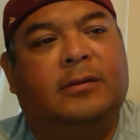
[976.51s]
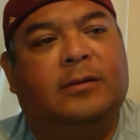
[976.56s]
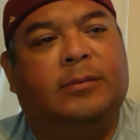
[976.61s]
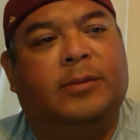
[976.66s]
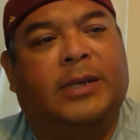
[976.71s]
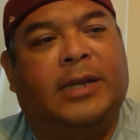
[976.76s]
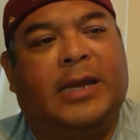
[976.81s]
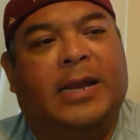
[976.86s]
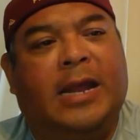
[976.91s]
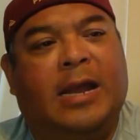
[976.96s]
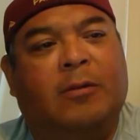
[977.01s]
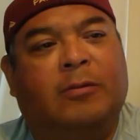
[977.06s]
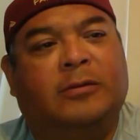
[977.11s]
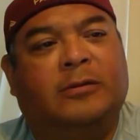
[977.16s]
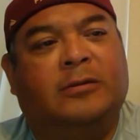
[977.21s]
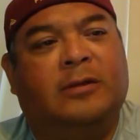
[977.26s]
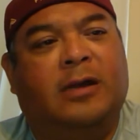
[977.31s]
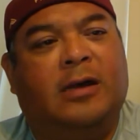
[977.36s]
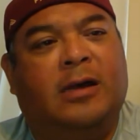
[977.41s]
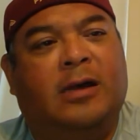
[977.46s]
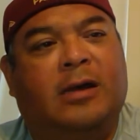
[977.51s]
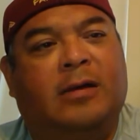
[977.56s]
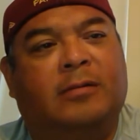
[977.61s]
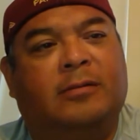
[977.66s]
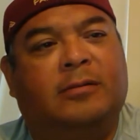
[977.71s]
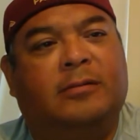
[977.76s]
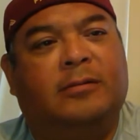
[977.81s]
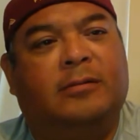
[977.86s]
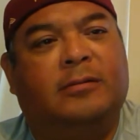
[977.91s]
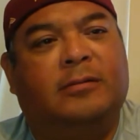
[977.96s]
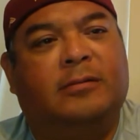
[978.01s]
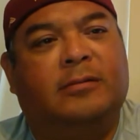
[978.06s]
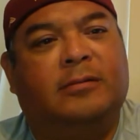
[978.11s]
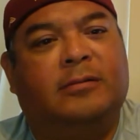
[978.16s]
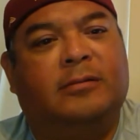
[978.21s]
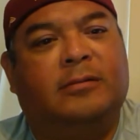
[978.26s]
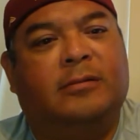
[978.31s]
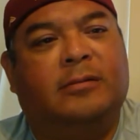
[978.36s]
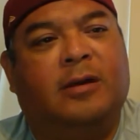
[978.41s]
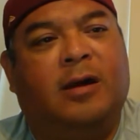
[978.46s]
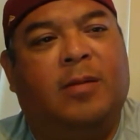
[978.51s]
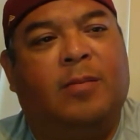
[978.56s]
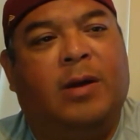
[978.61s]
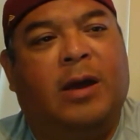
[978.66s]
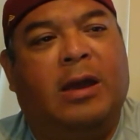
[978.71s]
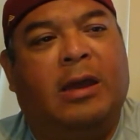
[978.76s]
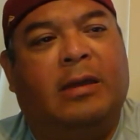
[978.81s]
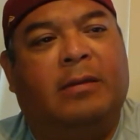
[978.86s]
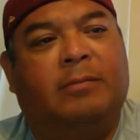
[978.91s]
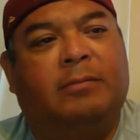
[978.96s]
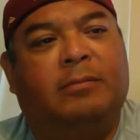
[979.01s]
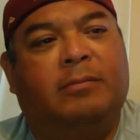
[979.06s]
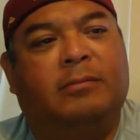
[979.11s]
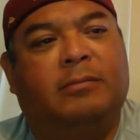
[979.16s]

But again, I was on my